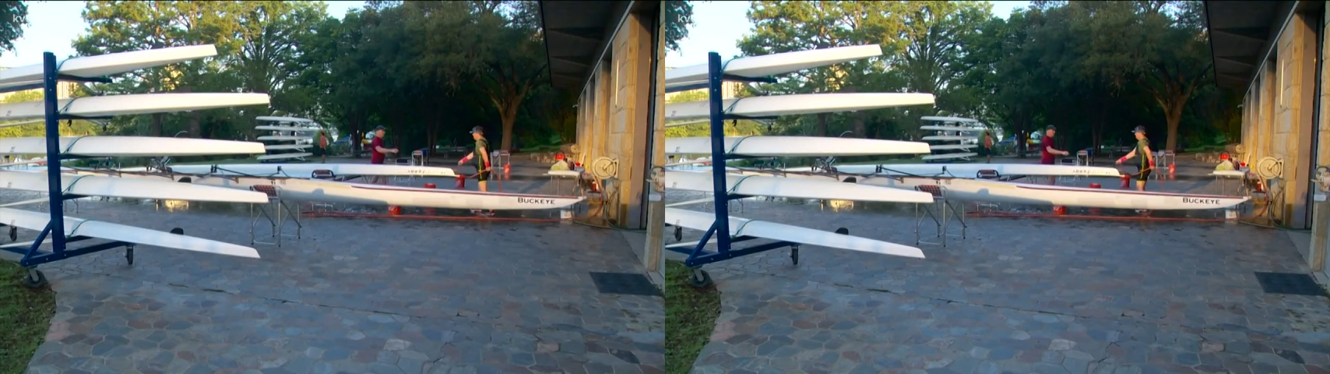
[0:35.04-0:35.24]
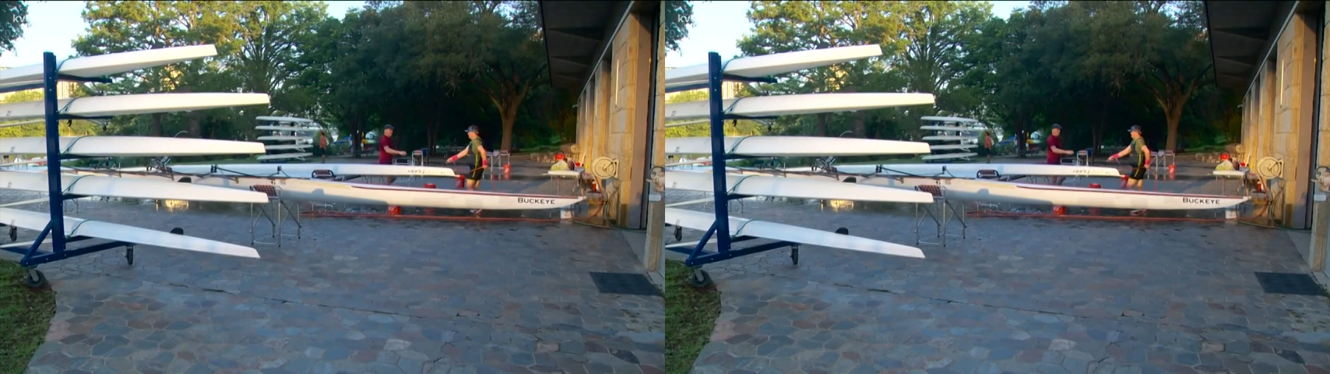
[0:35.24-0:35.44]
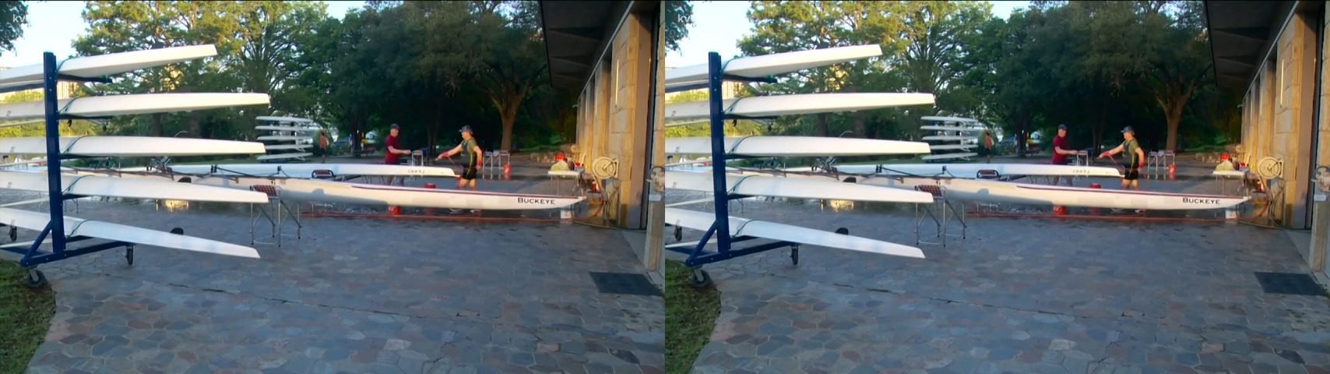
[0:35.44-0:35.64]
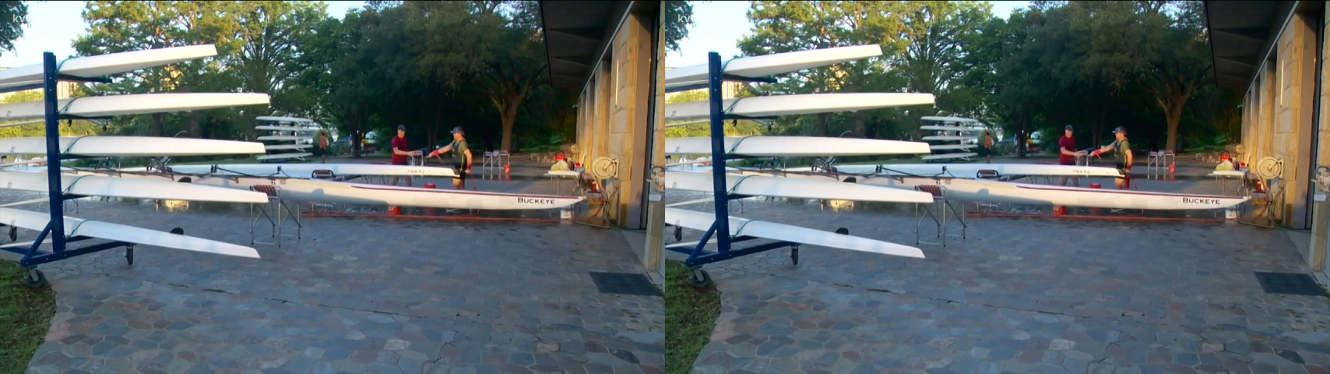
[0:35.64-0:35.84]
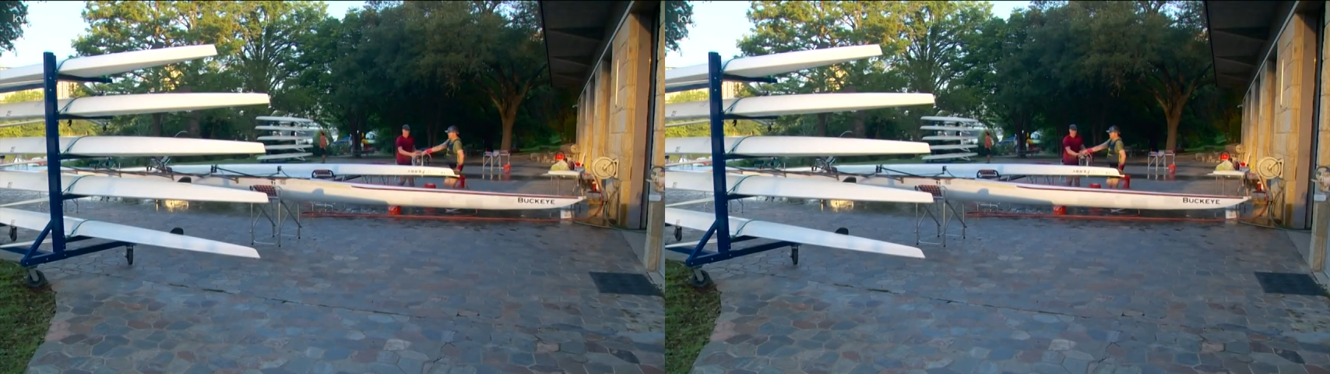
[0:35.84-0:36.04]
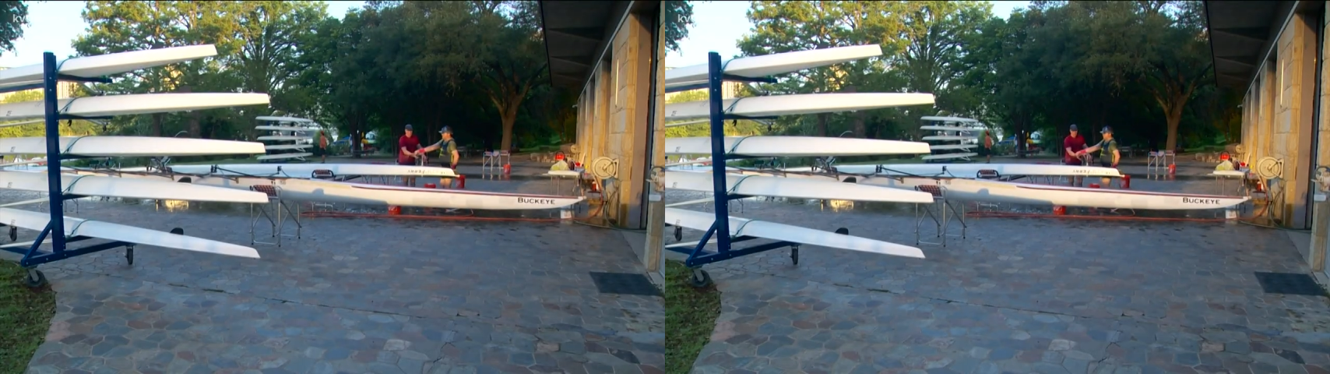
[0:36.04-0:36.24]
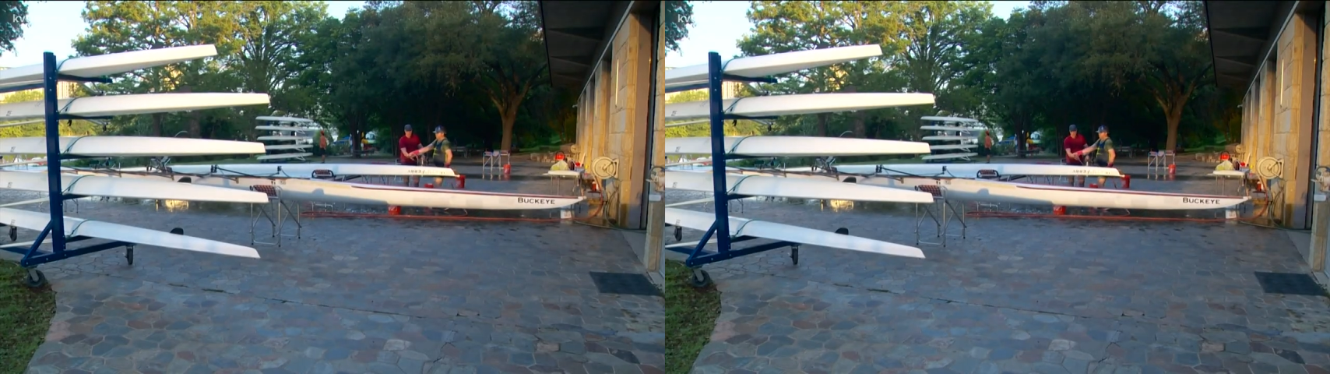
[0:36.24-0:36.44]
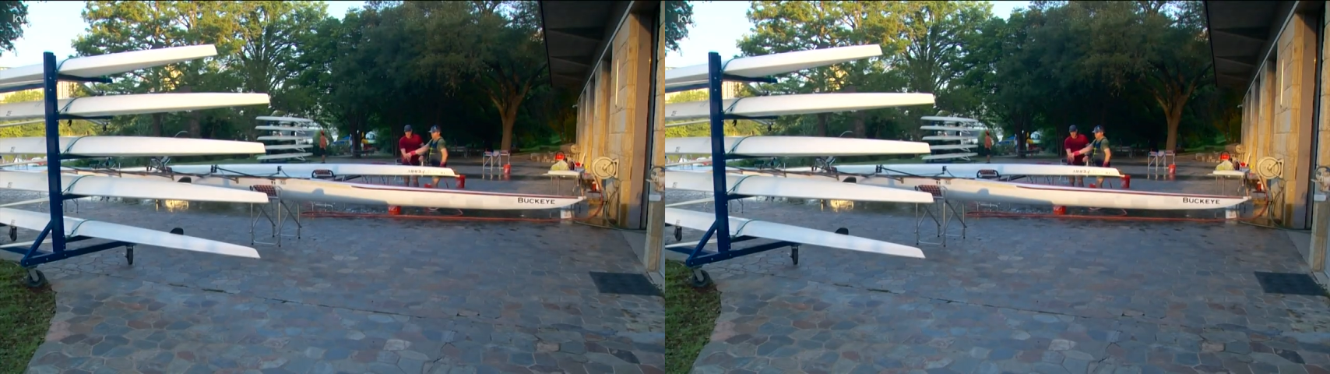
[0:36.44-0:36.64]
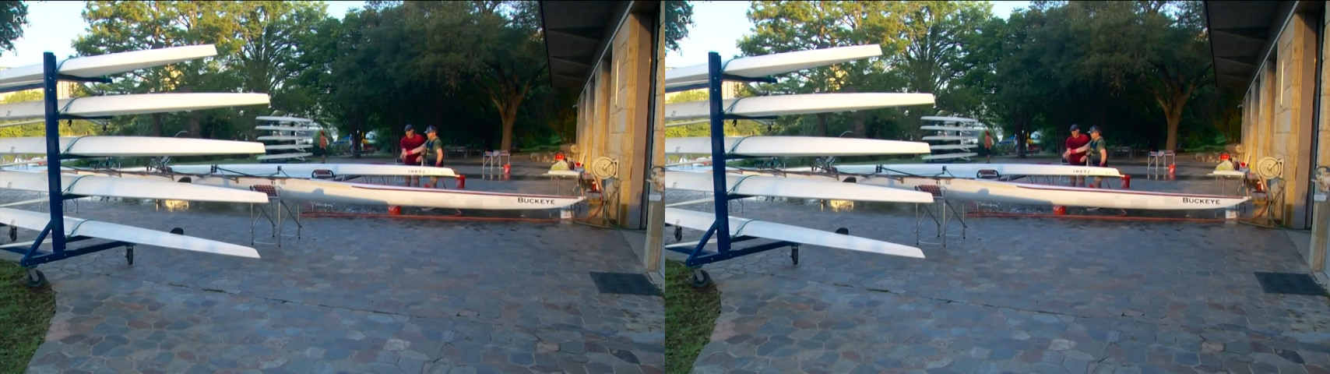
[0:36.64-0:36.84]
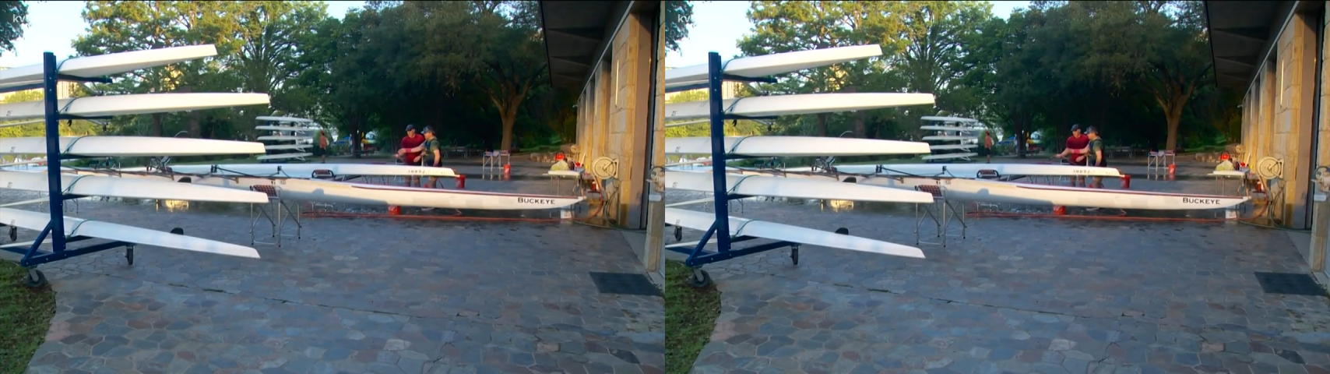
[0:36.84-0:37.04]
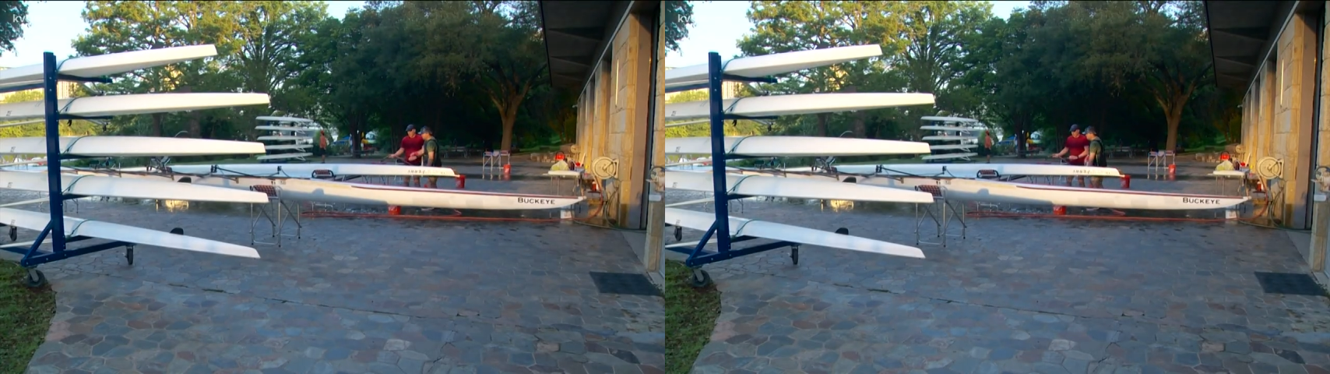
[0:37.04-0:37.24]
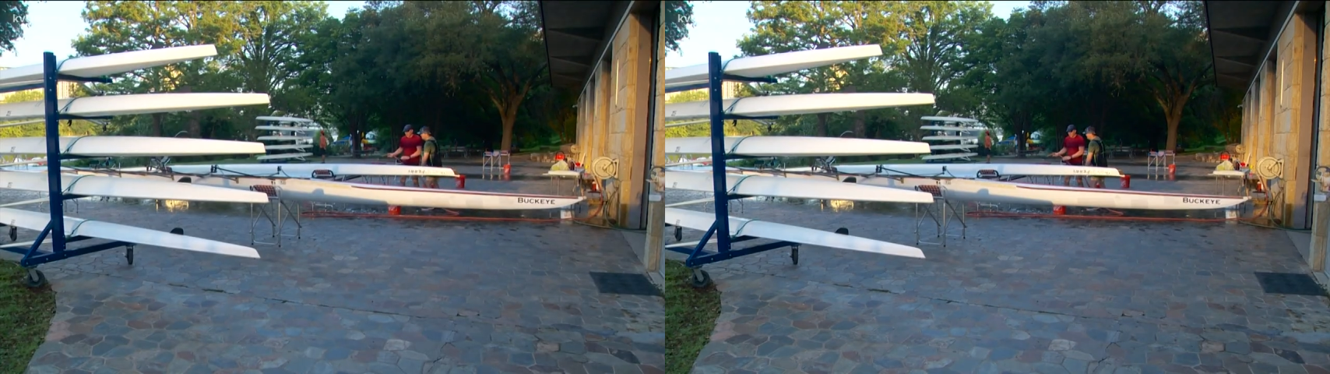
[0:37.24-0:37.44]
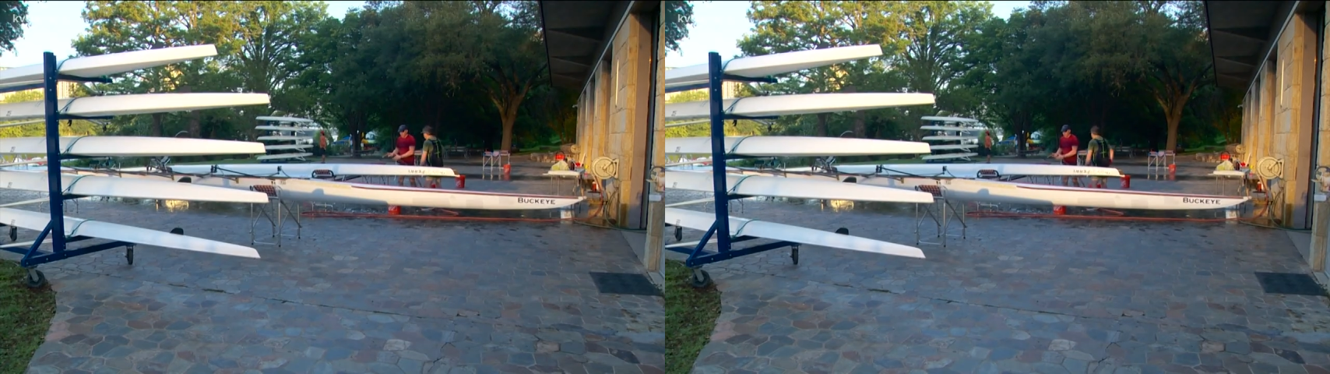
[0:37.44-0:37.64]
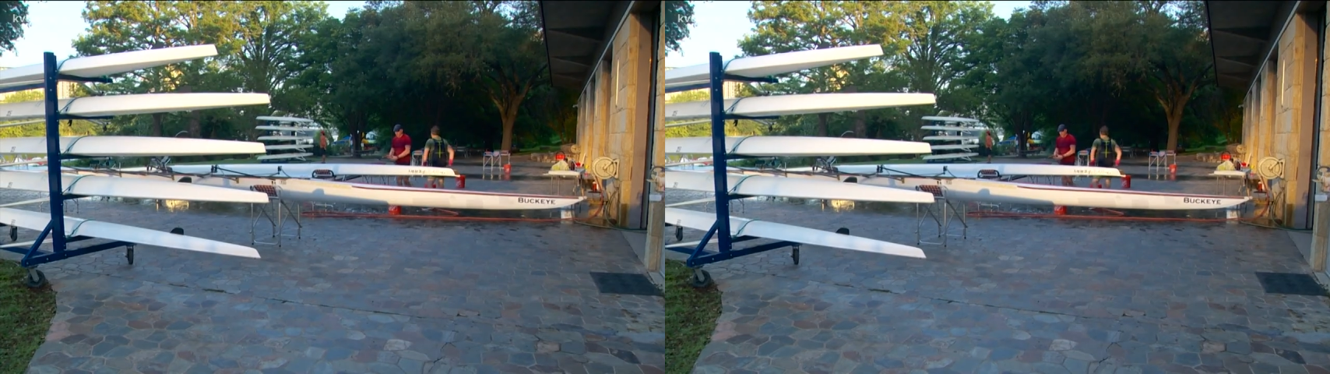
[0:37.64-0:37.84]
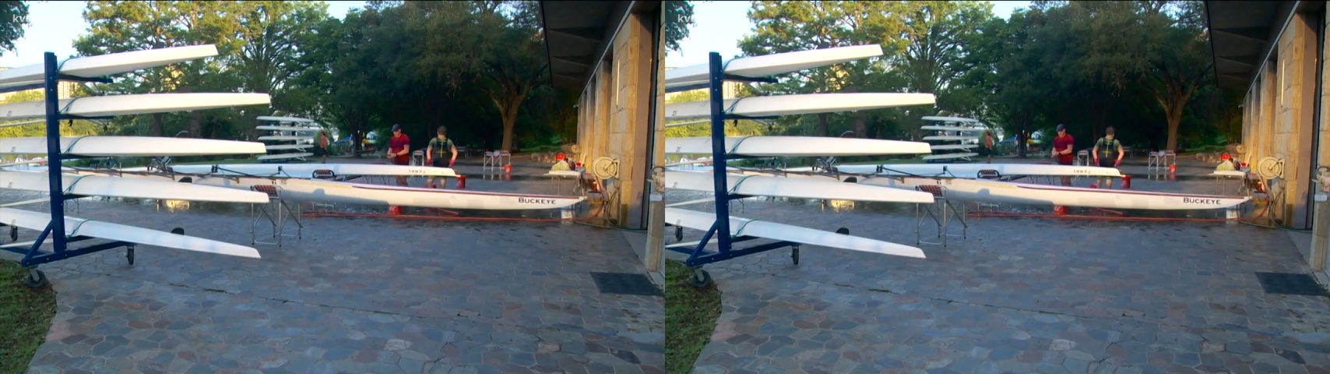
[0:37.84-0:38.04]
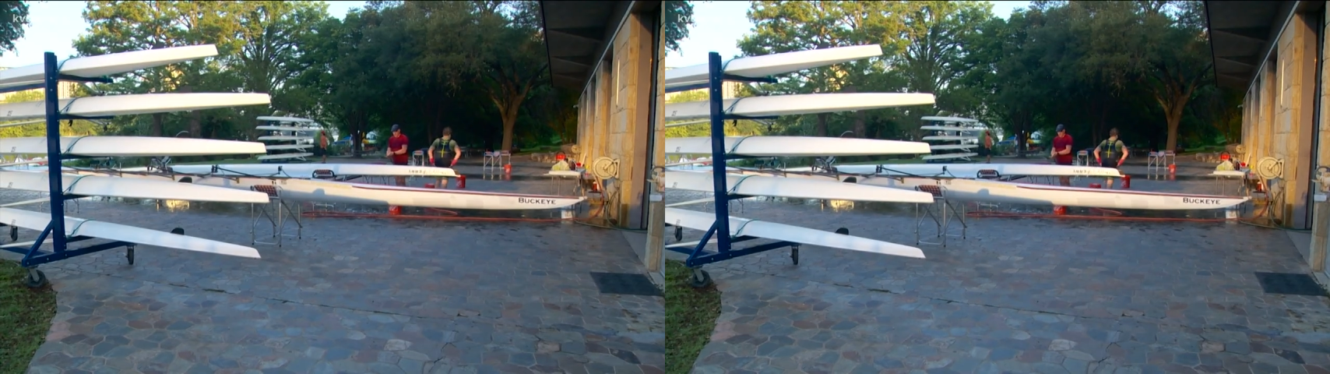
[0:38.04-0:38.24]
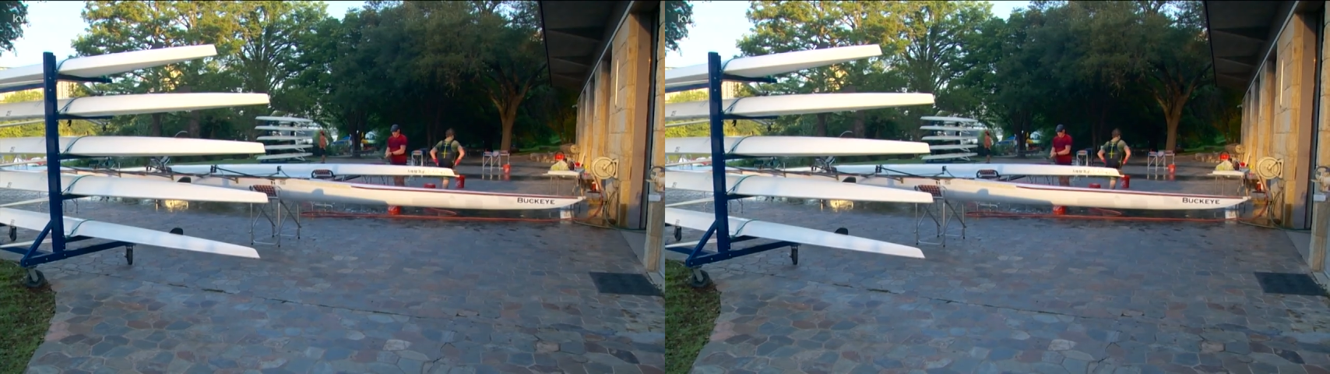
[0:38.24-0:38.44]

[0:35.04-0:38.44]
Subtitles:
(no speaker visible)